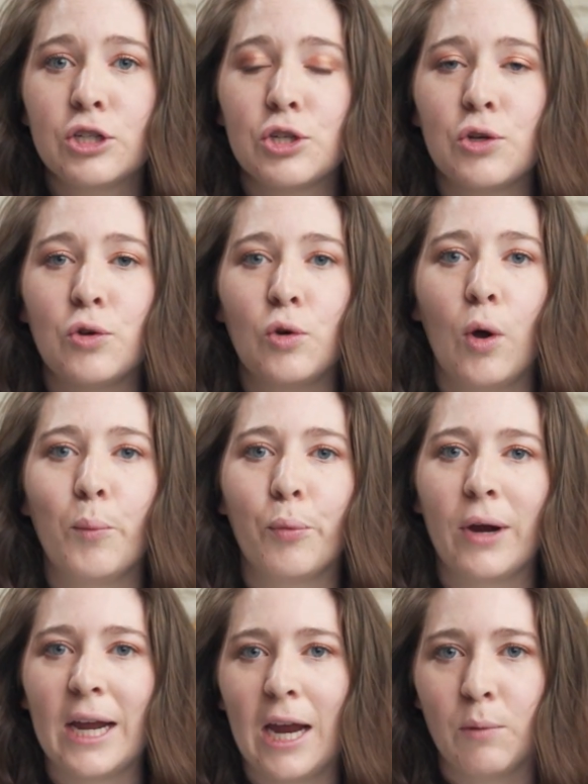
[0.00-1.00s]
to
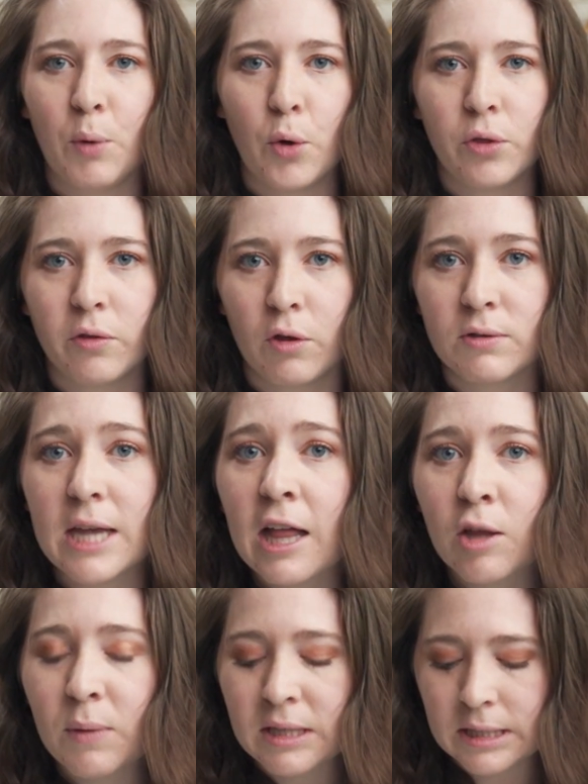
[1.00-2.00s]
bring in both of those
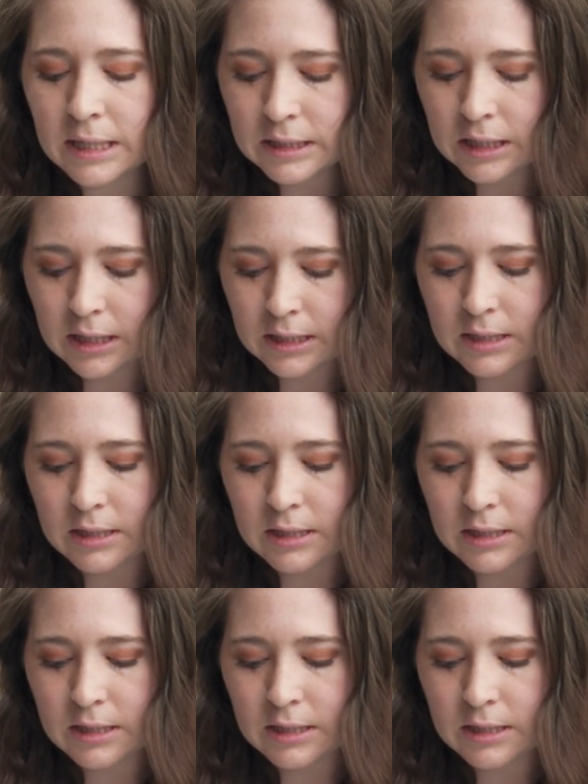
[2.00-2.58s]
elements into this